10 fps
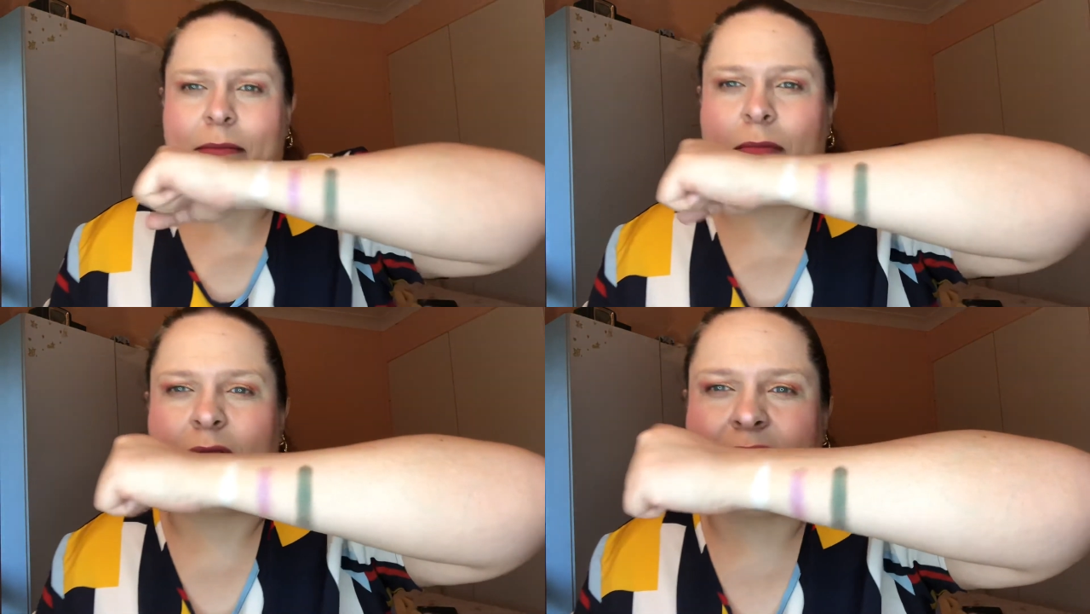
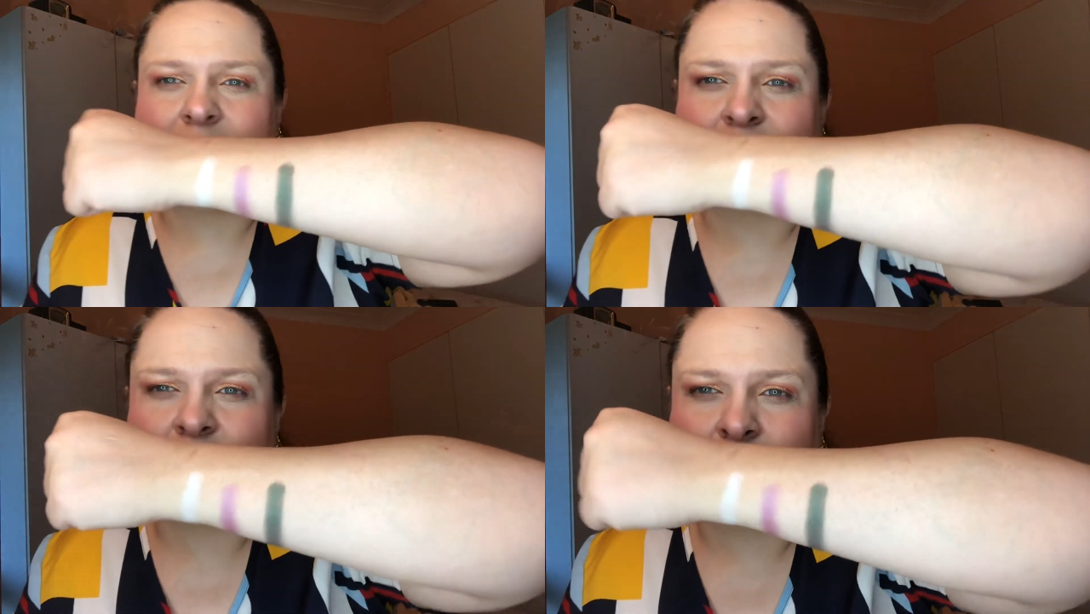it
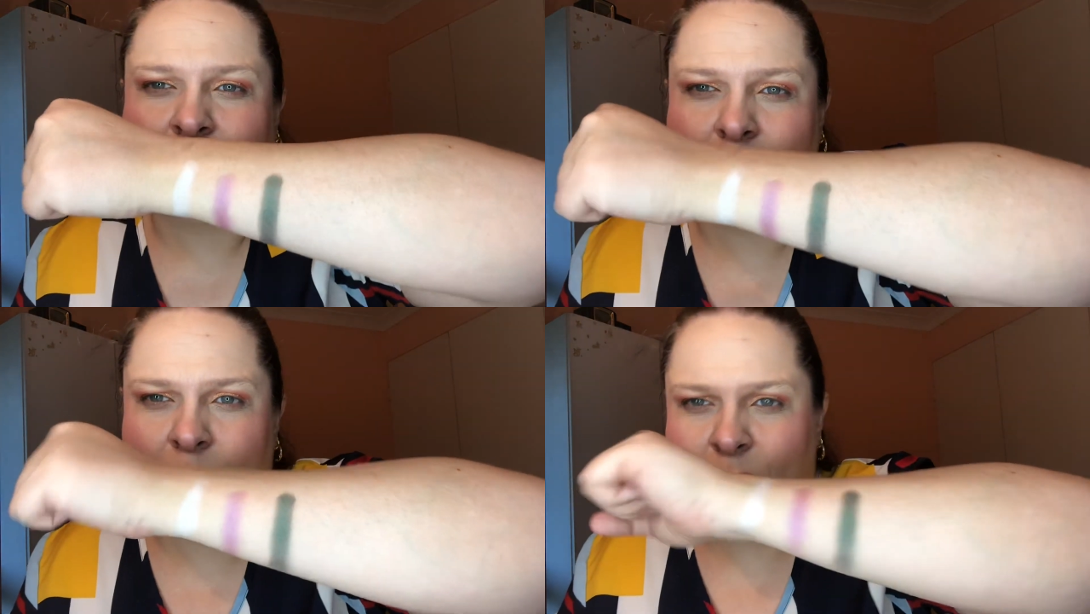shifts
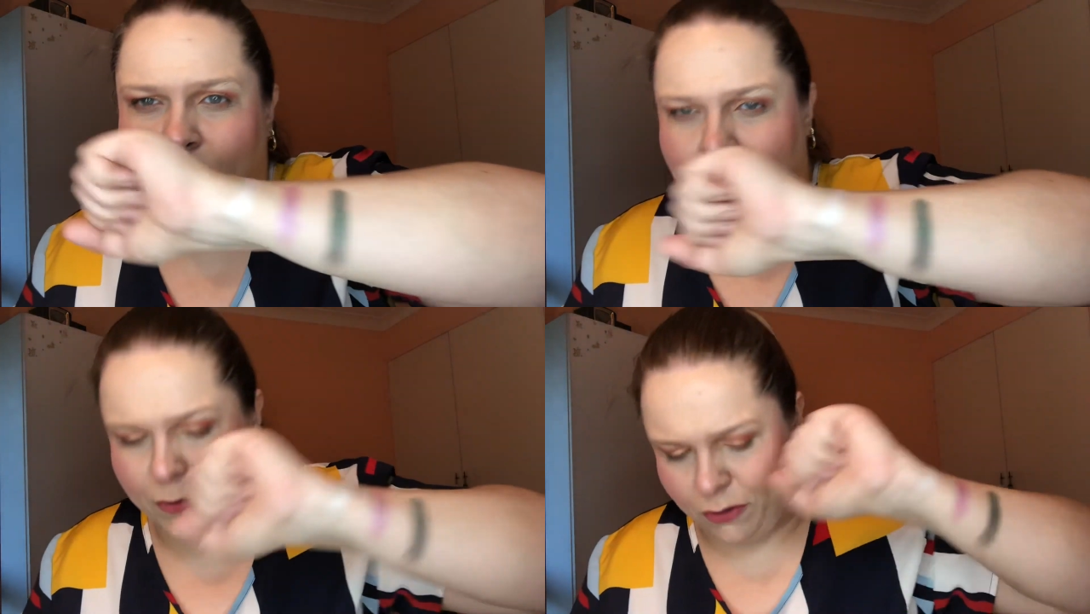sort
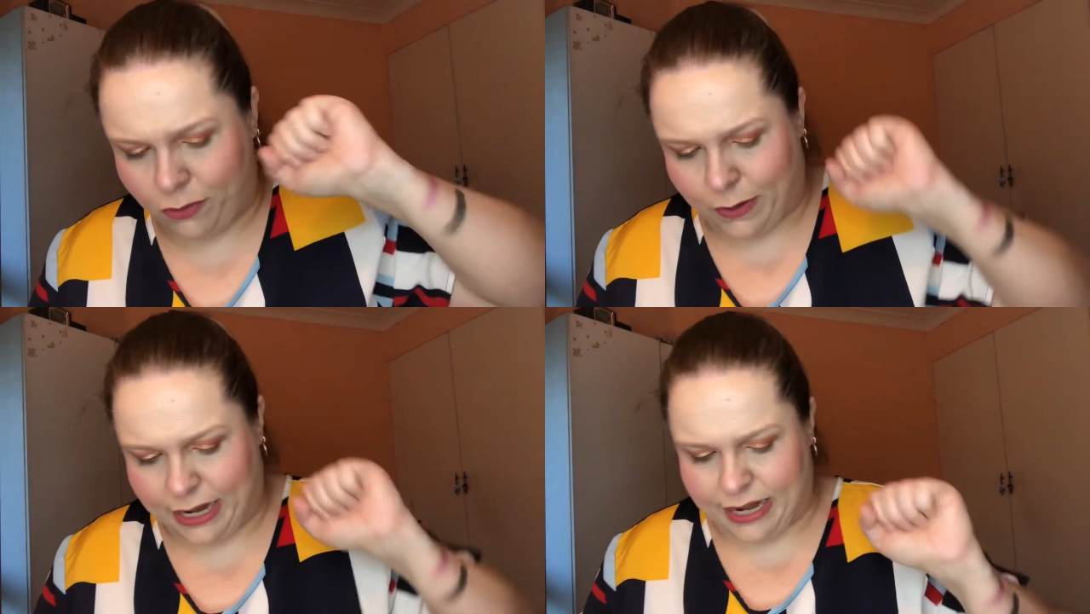of
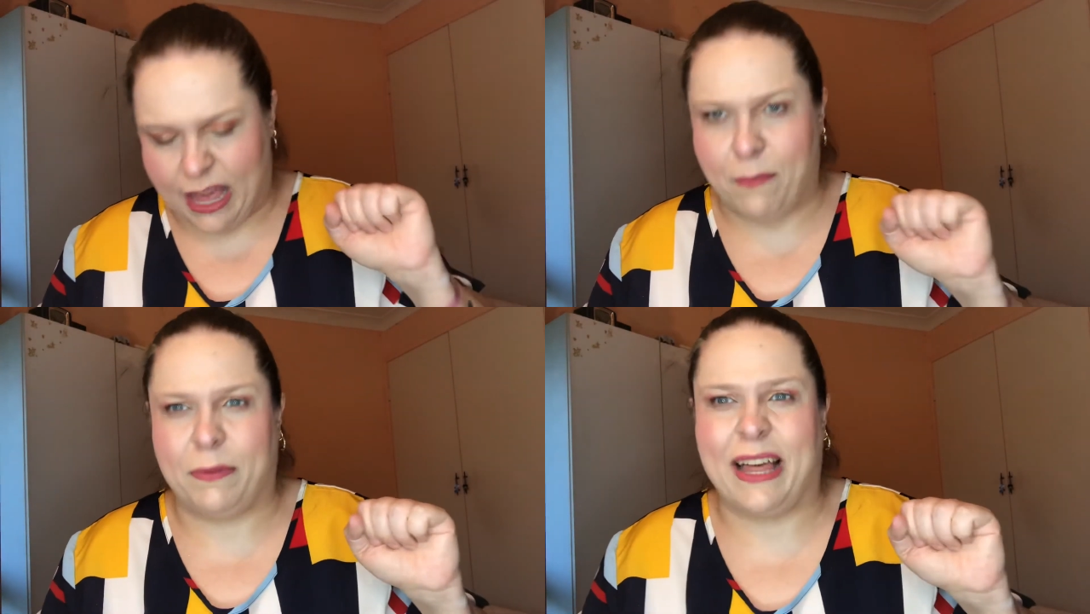between a
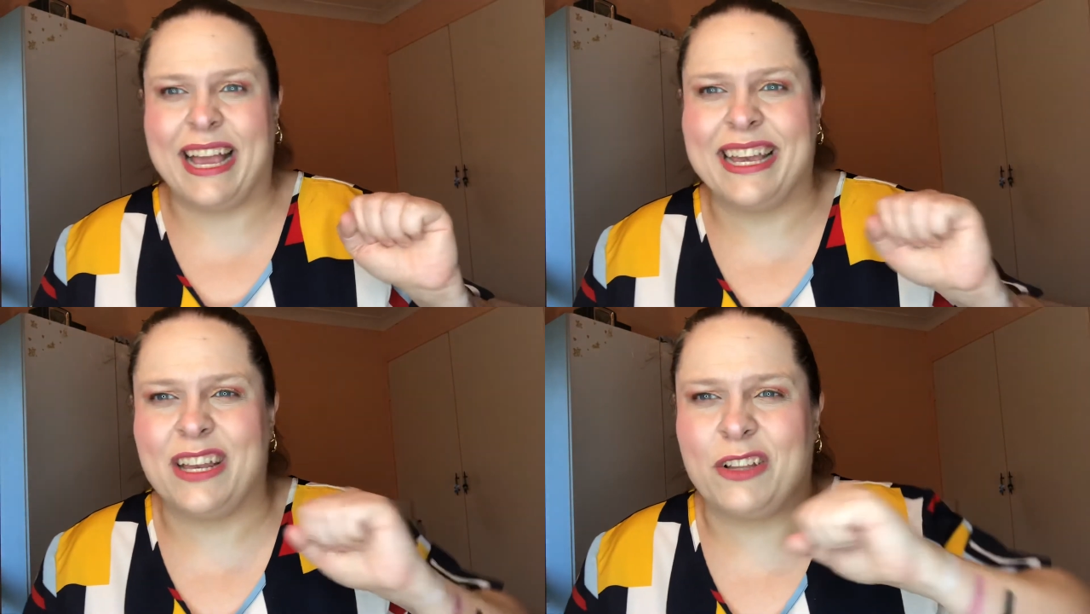black
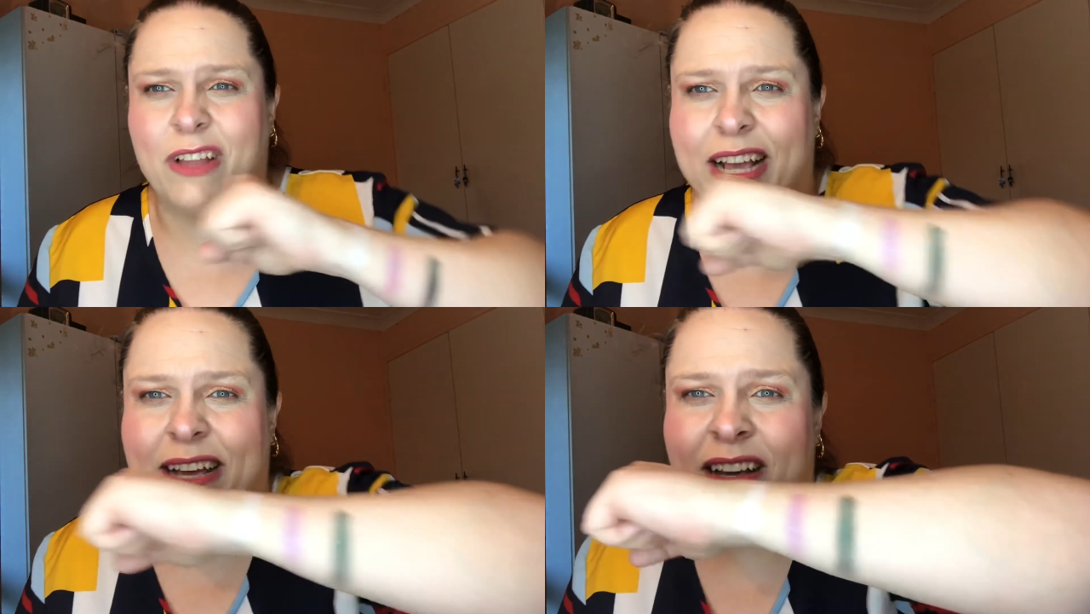and
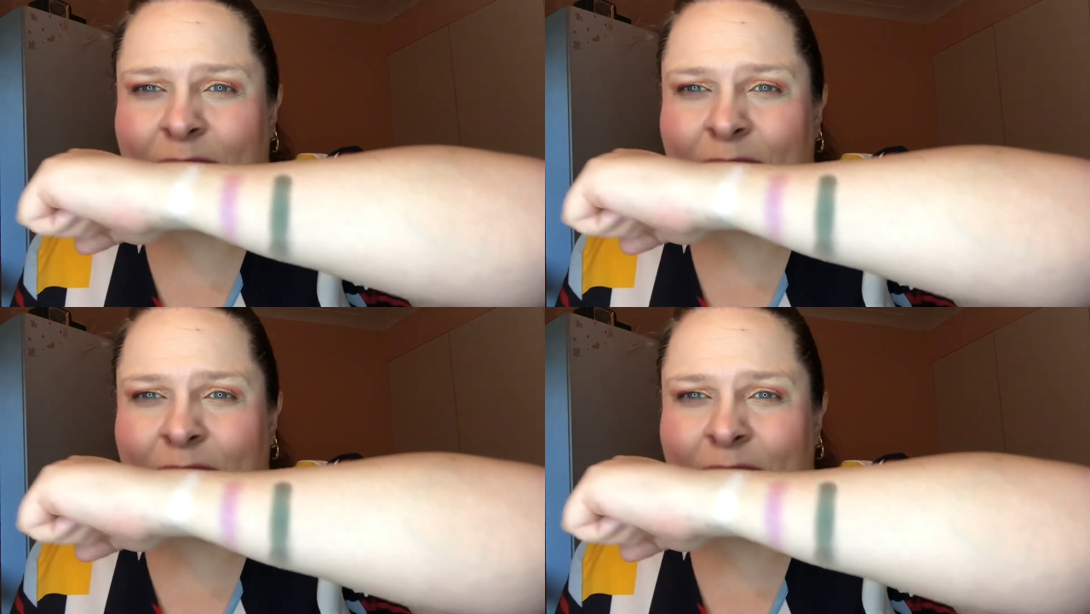like a